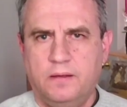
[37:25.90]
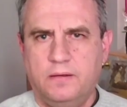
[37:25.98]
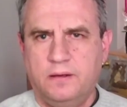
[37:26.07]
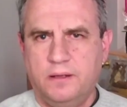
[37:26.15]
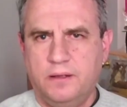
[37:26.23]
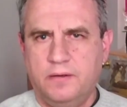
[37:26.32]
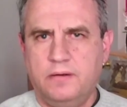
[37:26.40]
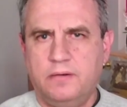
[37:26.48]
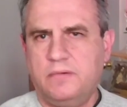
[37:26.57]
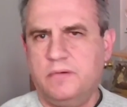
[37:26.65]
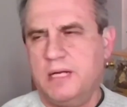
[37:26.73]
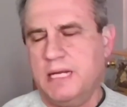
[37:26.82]
Clear
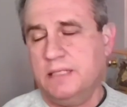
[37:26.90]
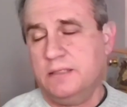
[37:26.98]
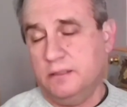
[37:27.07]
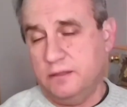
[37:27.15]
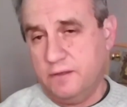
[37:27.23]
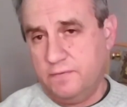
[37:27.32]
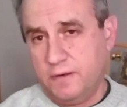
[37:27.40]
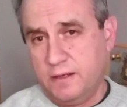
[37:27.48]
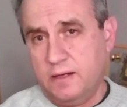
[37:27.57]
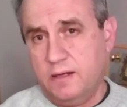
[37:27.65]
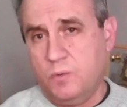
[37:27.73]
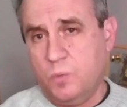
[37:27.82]
and
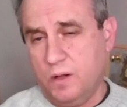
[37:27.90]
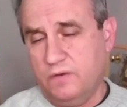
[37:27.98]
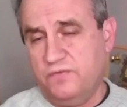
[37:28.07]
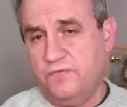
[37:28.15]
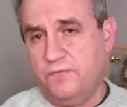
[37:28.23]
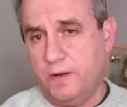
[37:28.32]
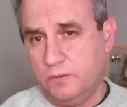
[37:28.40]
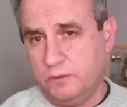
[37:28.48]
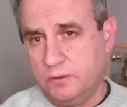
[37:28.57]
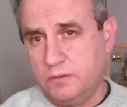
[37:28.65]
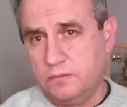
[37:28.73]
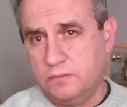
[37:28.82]
scientifically well-founded?